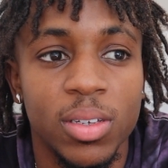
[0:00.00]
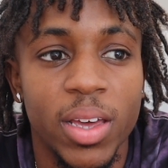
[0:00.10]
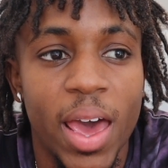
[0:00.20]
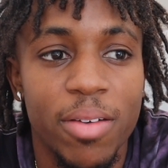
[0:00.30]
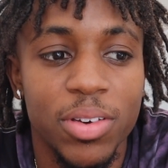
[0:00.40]

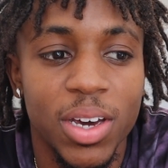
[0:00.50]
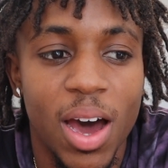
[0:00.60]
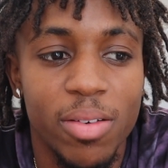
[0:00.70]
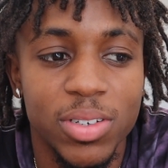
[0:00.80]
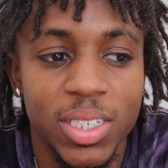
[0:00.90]
having
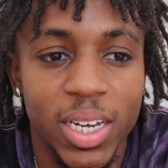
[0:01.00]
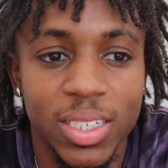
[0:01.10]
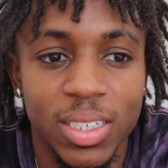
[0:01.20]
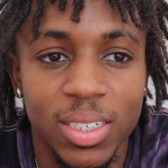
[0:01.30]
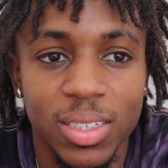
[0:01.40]

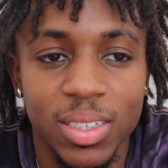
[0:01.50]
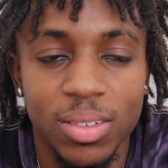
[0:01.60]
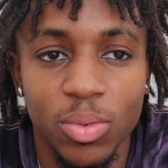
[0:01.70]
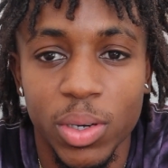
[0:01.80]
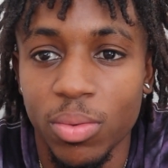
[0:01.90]
conversations
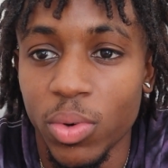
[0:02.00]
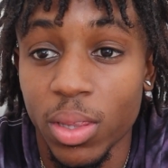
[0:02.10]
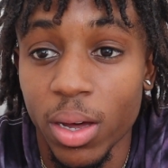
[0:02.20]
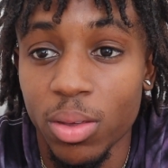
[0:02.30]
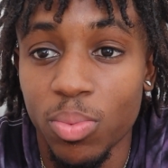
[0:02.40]

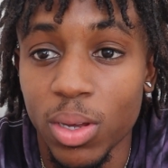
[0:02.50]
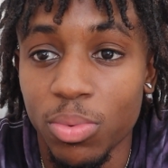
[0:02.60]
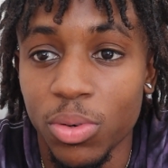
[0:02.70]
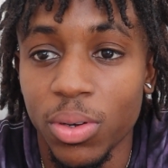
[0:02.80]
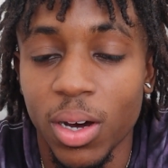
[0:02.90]
with other
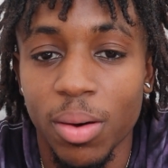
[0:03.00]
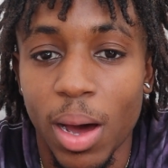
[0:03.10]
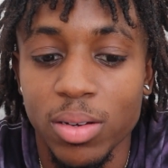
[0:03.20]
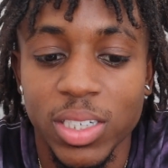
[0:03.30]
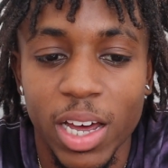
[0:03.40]
people
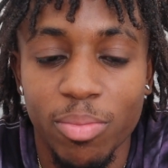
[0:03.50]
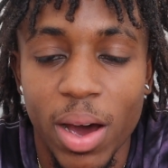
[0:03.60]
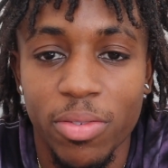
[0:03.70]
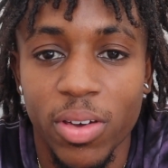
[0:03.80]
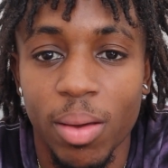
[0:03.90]
outside of
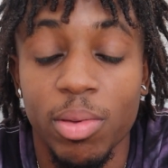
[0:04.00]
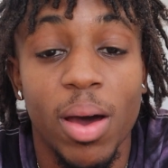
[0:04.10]
my family.